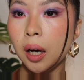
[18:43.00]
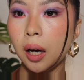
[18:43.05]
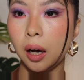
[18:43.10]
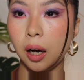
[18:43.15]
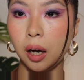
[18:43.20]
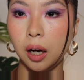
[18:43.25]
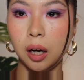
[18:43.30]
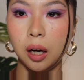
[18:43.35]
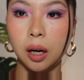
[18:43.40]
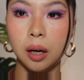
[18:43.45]

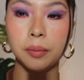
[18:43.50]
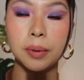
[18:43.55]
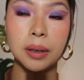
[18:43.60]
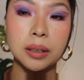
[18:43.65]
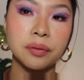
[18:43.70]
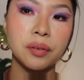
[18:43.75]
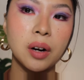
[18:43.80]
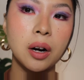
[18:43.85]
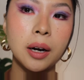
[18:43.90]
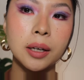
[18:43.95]

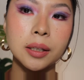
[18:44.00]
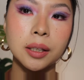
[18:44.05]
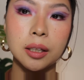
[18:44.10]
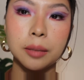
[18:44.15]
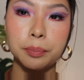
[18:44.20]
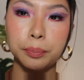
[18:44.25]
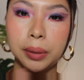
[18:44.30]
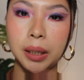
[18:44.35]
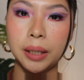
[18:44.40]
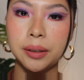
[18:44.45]
As far as the
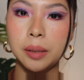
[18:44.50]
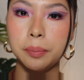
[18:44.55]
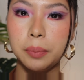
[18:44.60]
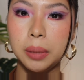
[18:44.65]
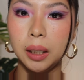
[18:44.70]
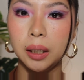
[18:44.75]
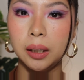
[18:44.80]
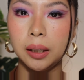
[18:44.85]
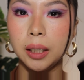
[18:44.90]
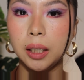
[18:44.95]

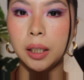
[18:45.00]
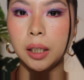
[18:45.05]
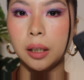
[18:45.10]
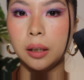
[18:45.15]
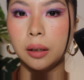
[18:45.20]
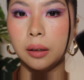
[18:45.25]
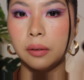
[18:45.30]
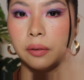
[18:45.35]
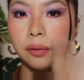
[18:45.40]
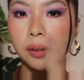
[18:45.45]
blendability
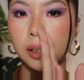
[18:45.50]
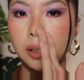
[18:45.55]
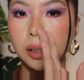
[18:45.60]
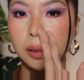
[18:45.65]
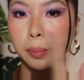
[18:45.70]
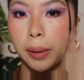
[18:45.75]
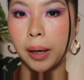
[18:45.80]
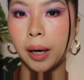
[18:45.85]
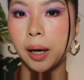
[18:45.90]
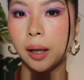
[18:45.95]
of this
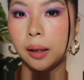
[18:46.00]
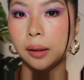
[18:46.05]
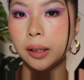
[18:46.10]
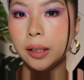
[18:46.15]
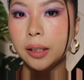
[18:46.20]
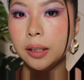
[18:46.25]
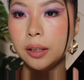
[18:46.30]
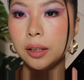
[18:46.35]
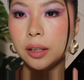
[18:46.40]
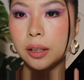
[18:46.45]

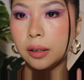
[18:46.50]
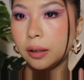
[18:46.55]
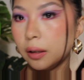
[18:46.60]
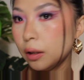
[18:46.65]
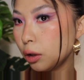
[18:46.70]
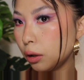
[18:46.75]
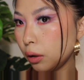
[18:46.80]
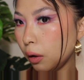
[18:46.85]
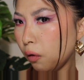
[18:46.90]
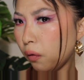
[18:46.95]
palette,
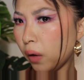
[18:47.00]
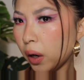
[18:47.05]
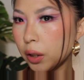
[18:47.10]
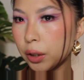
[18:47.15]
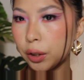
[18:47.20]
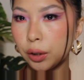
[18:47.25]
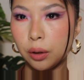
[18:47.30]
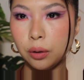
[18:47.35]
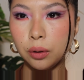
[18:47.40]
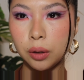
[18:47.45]
so far
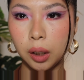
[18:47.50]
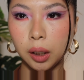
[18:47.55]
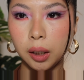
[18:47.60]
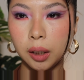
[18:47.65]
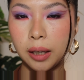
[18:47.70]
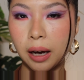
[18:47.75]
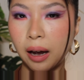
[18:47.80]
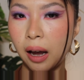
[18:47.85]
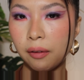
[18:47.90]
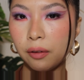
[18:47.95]
so
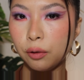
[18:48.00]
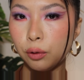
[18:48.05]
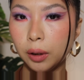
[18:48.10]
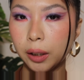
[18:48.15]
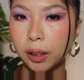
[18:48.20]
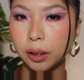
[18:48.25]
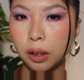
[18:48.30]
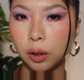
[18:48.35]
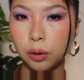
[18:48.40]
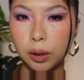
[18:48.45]
good. I haven't
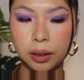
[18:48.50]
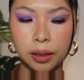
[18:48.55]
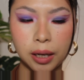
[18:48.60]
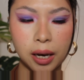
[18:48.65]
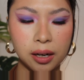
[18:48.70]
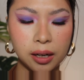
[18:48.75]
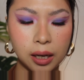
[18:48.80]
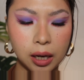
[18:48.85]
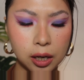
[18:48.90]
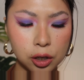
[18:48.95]
really noticed
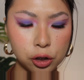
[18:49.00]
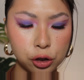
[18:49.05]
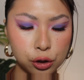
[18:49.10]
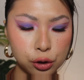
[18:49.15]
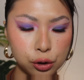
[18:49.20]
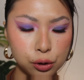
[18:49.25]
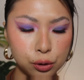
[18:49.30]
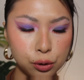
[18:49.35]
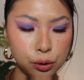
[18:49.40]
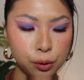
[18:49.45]
any
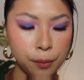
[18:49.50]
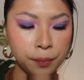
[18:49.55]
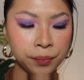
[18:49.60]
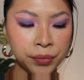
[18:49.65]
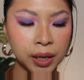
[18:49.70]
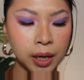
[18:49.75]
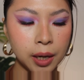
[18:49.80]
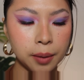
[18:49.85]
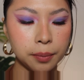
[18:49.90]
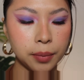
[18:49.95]
issue.
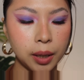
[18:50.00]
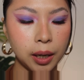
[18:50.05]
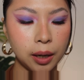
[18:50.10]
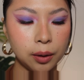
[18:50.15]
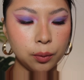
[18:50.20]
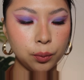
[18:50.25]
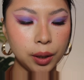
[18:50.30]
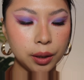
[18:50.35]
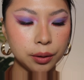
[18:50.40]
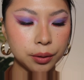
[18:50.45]
But I
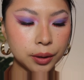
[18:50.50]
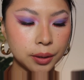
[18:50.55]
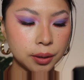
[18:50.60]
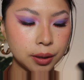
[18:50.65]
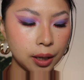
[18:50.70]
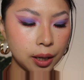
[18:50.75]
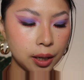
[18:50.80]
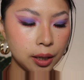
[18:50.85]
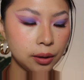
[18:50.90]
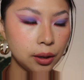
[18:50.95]
will
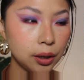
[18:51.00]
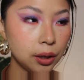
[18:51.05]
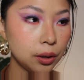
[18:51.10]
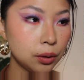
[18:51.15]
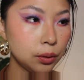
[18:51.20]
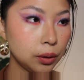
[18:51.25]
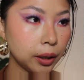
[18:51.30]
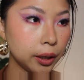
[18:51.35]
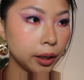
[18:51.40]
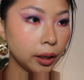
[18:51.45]
say
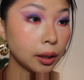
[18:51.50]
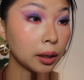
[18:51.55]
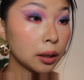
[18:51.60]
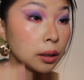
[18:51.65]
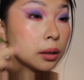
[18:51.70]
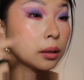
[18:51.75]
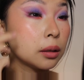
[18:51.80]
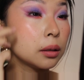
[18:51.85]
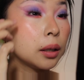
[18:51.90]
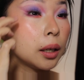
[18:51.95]
though, like
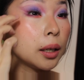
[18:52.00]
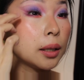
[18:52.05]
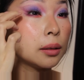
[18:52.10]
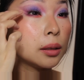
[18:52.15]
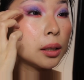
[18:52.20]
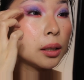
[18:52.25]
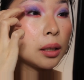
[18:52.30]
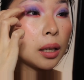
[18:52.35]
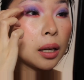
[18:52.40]
I did